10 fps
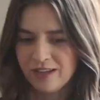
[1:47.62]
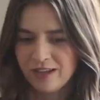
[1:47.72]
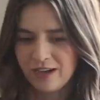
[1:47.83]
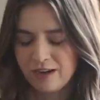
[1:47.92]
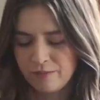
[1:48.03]

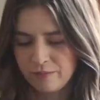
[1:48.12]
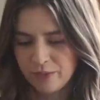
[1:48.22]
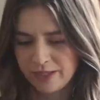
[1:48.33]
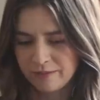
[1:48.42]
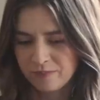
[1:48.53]
Yeah. Um,
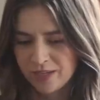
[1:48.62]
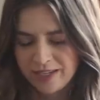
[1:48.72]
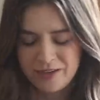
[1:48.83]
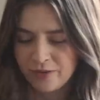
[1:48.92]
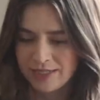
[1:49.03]
but
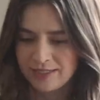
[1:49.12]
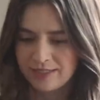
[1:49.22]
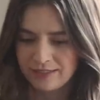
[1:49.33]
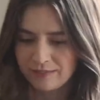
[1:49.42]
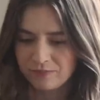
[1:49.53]
anyways,
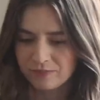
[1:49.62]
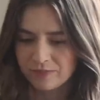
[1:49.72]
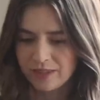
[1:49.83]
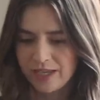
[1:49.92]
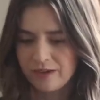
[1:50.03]

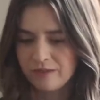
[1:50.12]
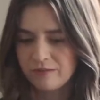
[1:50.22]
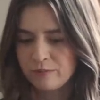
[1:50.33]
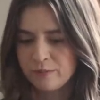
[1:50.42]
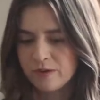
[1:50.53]
they
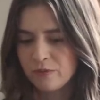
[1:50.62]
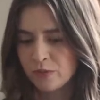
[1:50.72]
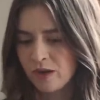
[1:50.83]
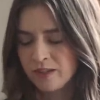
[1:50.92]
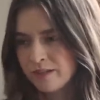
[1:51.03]

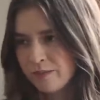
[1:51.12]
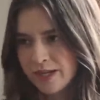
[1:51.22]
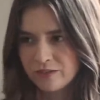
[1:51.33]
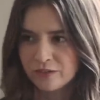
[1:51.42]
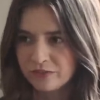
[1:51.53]
we're all in the
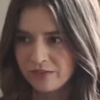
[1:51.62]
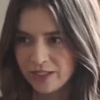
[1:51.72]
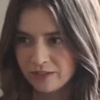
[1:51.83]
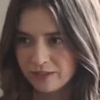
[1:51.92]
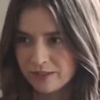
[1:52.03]
medical
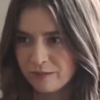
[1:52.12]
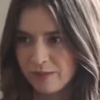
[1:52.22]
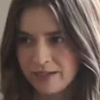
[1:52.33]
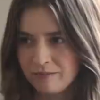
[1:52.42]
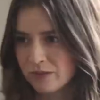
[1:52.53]
field.
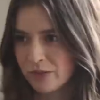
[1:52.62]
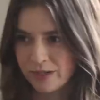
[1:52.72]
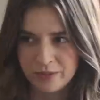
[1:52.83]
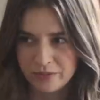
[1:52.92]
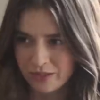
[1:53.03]
My
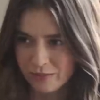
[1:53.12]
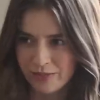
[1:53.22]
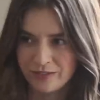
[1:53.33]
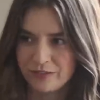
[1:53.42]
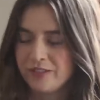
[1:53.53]
grandmother was in the
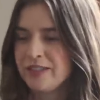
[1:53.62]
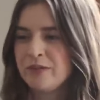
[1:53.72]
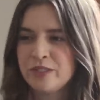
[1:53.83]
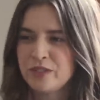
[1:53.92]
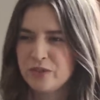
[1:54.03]
medical field.
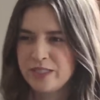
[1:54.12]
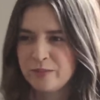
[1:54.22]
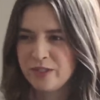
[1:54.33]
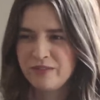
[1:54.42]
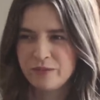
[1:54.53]
They were so
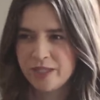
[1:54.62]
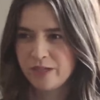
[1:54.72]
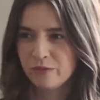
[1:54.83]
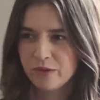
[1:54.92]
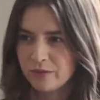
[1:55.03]
similar, even the way
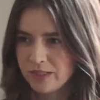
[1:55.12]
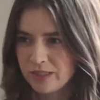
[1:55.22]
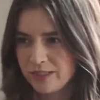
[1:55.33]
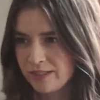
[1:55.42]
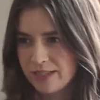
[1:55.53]
they wrote
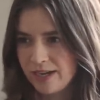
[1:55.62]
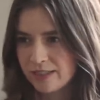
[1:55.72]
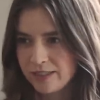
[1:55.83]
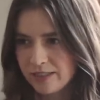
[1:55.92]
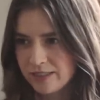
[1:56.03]
was
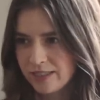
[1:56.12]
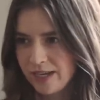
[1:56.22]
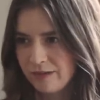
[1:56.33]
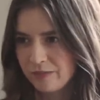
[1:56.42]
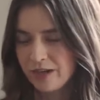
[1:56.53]
exactly the
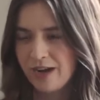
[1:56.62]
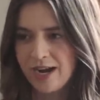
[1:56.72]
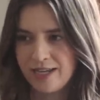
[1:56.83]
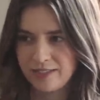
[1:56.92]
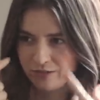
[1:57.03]
same. Their mm-hmm.
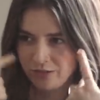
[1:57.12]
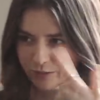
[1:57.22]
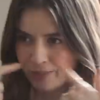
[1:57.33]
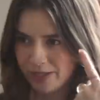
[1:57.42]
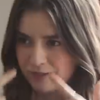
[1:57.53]
eyes are the
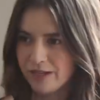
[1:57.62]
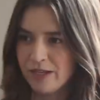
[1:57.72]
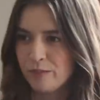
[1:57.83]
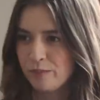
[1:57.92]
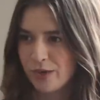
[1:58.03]
big
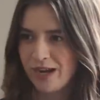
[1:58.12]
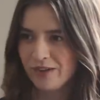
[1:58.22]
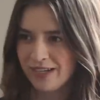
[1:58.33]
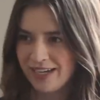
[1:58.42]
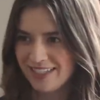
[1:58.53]

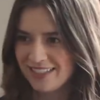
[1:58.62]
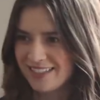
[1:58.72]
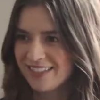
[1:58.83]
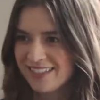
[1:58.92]
brown eyes.